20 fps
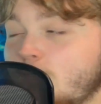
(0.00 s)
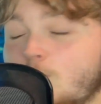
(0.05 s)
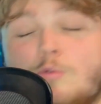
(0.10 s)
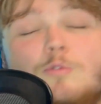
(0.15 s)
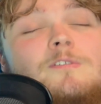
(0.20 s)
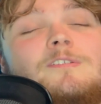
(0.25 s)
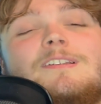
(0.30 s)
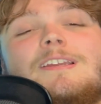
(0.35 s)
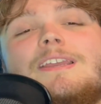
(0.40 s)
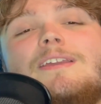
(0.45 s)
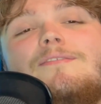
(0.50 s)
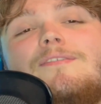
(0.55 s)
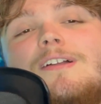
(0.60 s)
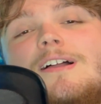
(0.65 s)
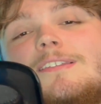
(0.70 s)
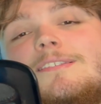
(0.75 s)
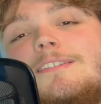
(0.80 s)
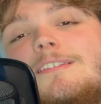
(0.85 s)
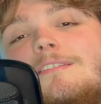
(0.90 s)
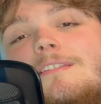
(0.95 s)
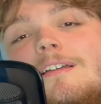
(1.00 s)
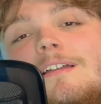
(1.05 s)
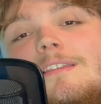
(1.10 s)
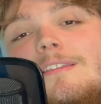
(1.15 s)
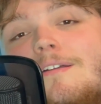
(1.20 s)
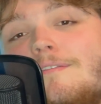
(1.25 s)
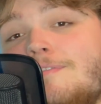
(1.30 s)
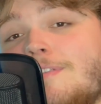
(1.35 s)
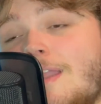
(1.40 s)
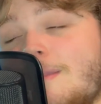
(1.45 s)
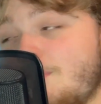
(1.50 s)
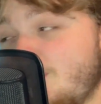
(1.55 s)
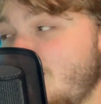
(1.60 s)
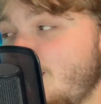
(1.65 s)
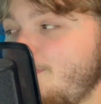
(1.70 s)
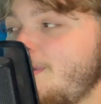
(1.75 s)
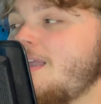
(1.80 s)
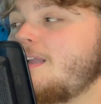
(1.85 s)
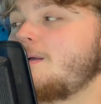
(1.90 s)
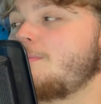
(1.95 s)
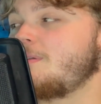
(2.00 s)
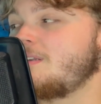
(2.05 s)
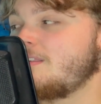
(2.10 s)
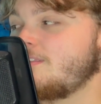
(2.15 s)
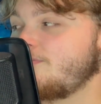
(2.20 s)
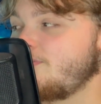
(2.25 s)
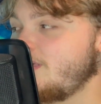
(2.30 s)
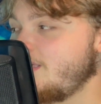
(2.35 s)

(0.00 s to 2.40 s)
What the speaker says: in order to give Godzilla enough time to get back up on his